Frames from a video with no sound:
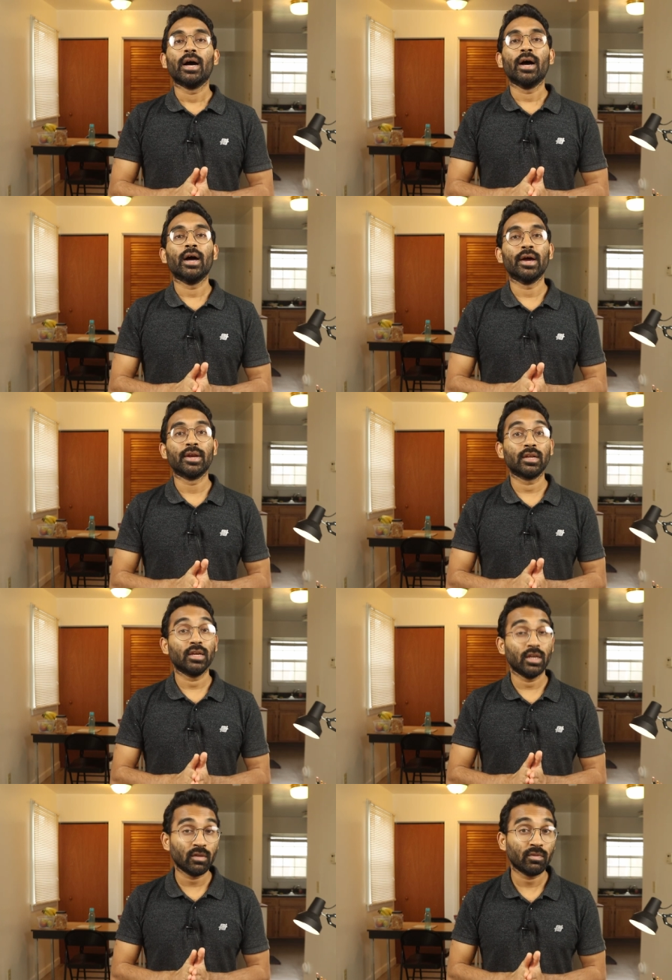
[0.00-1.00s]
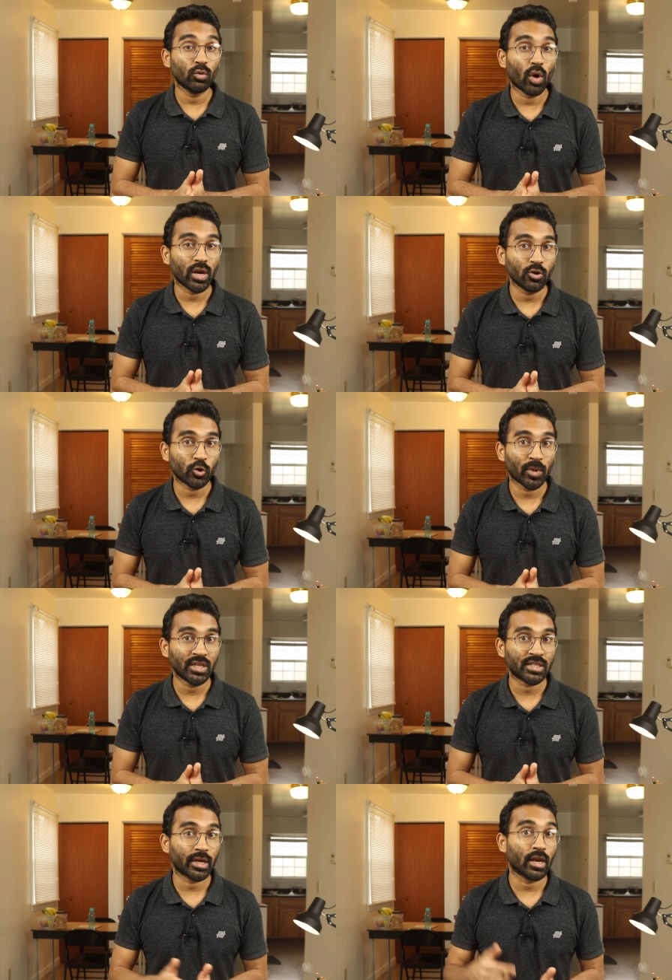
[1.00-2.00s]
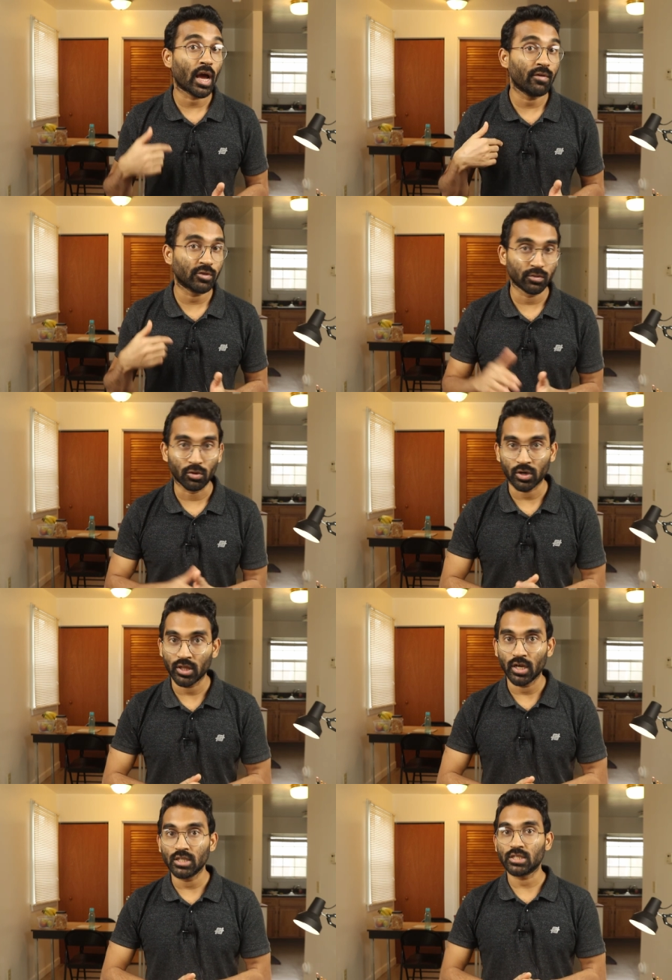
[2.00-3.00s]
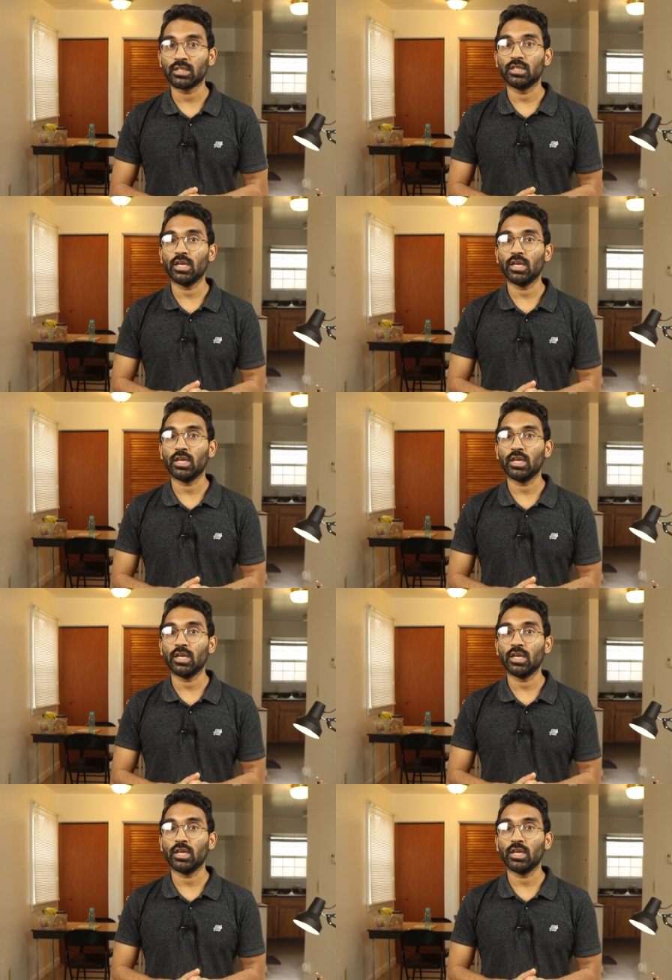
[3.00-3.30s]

And if you are new to my channel, I am Shuvangkar Das,